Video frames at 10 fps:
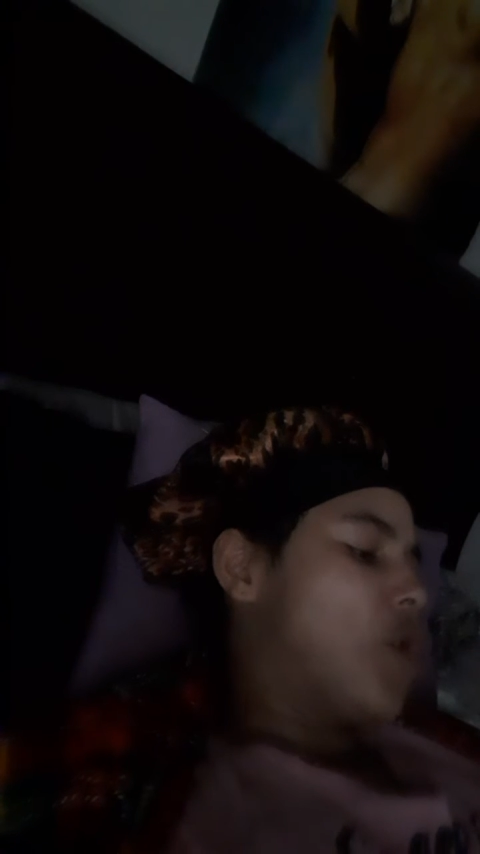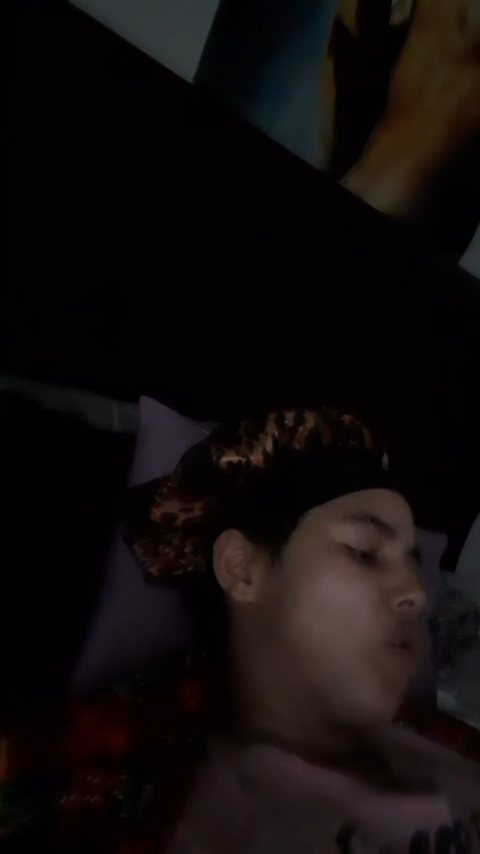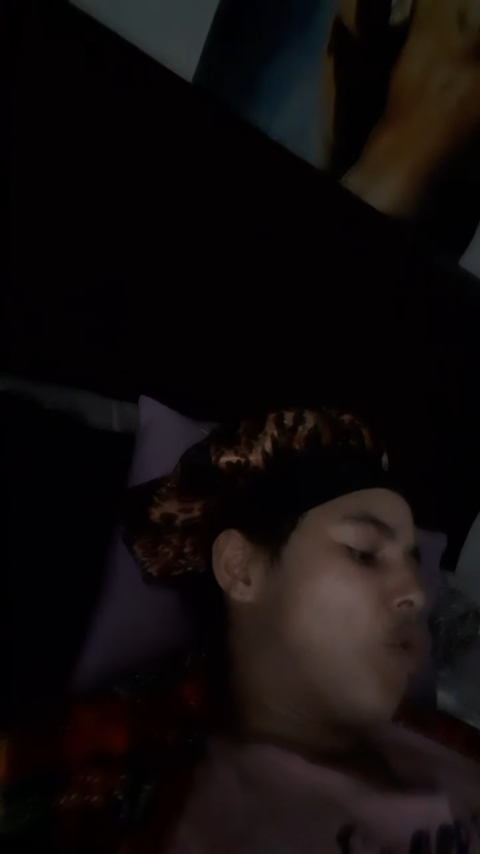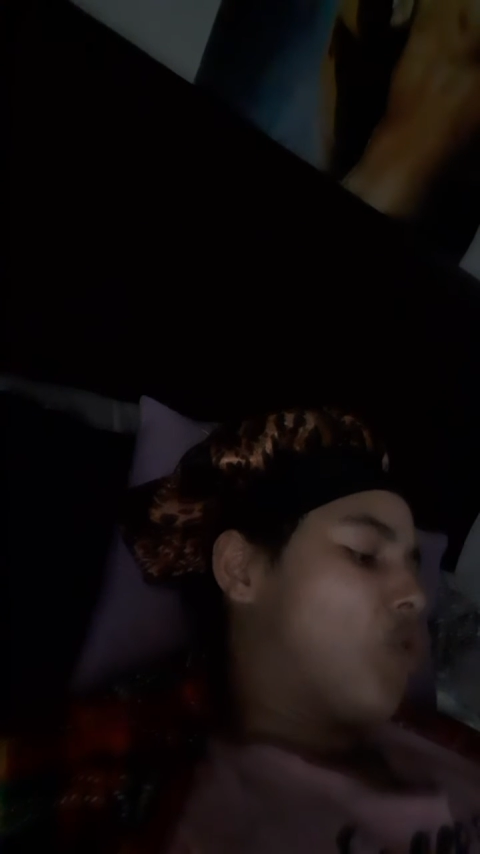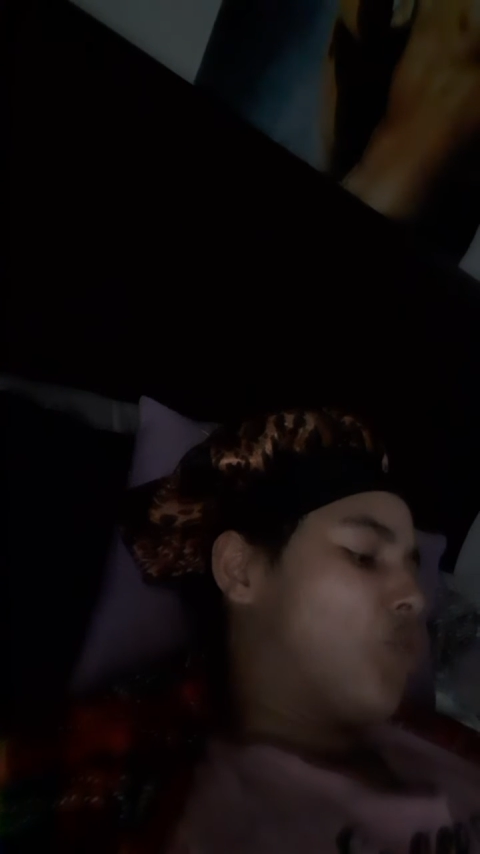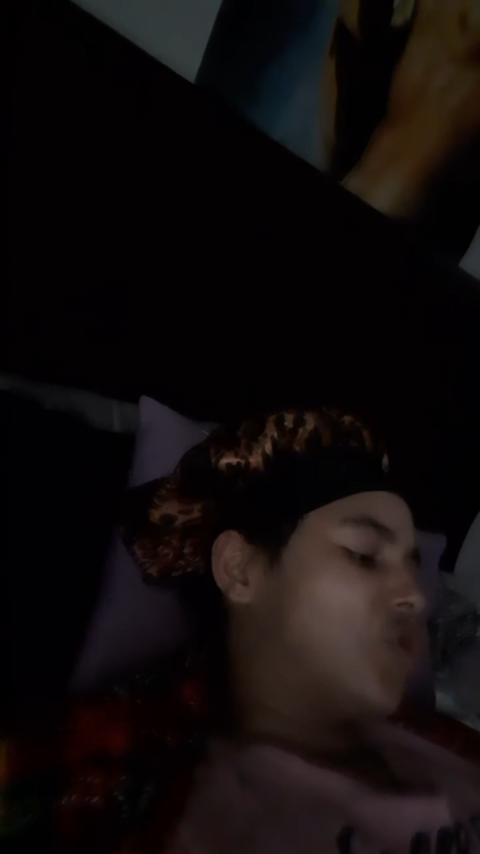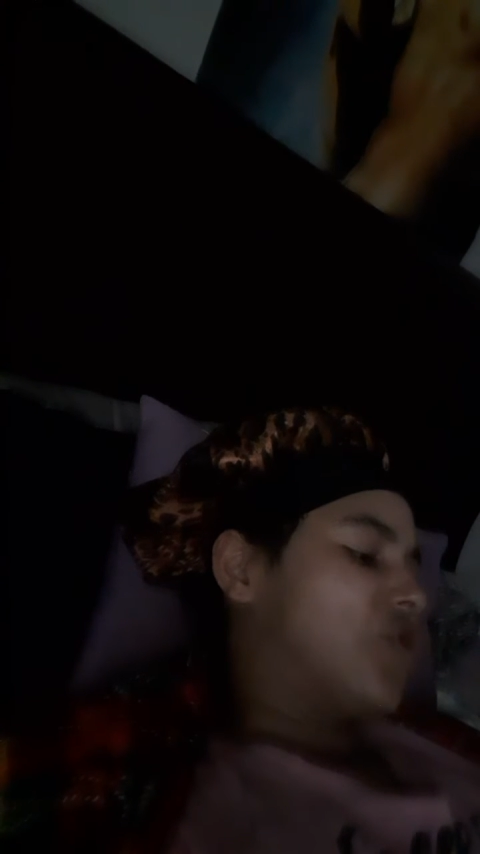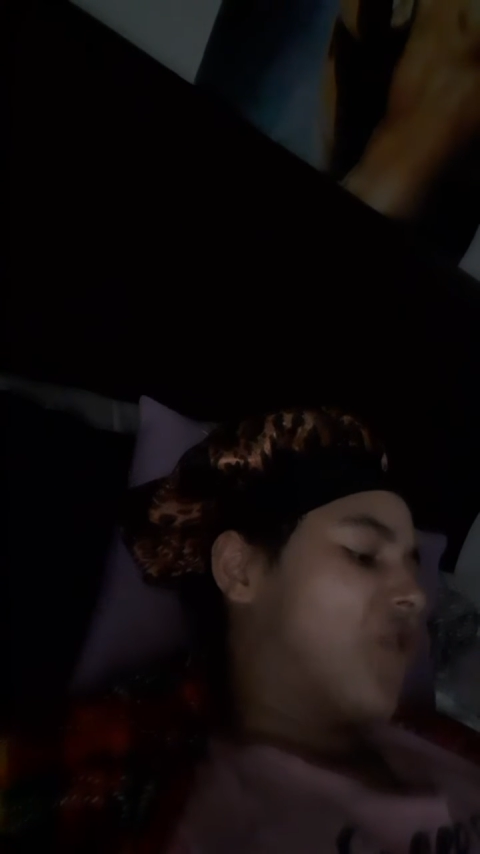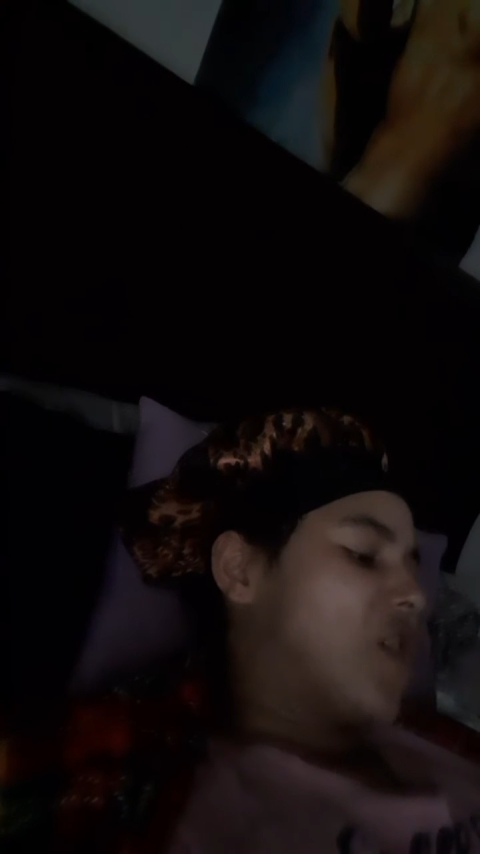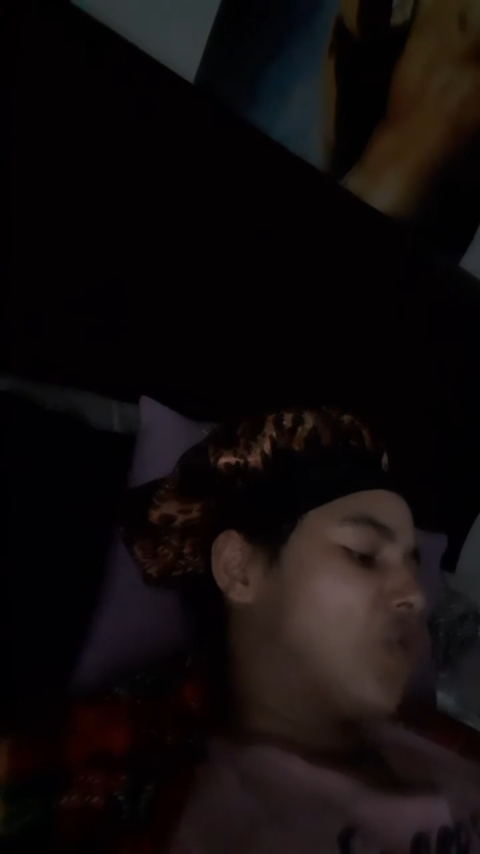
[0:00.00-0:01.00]
or which
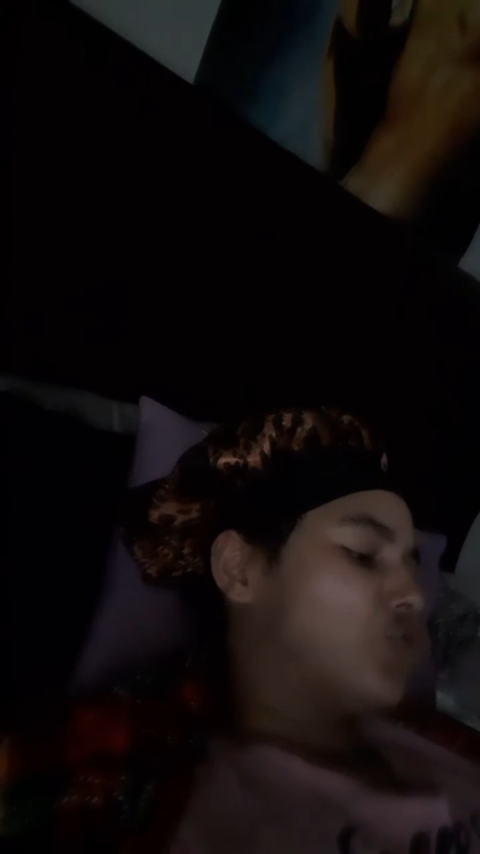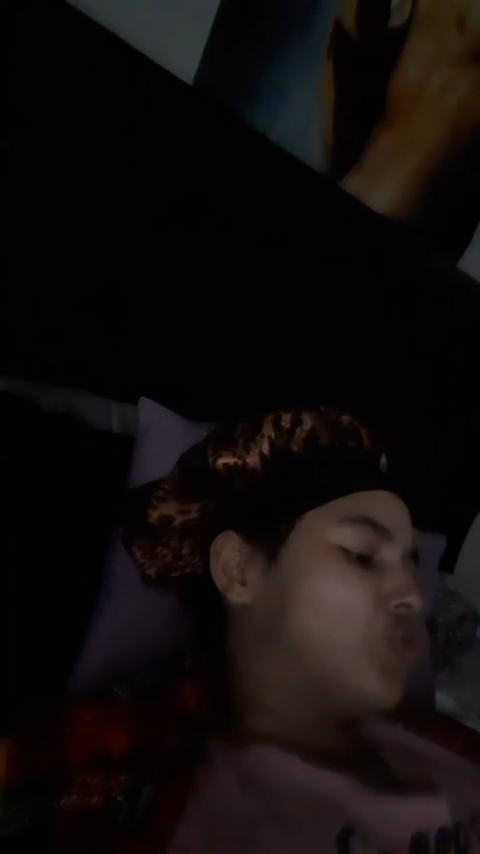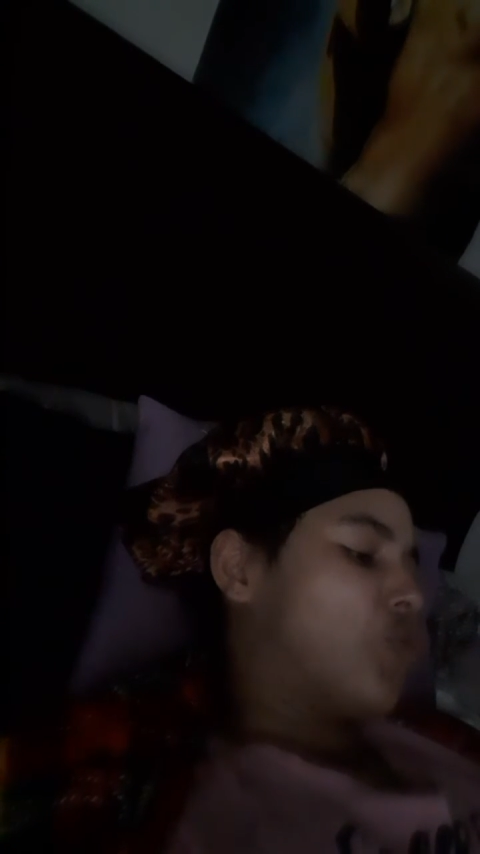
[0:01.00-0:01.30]
fail to